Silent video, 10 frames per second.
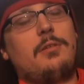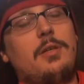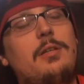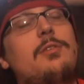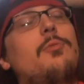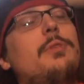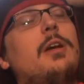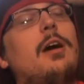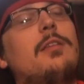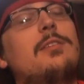I just hope to
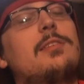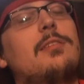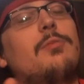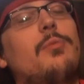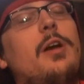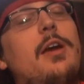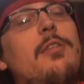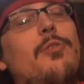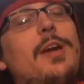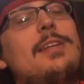God this isn't the way
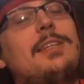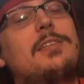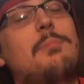they're ending this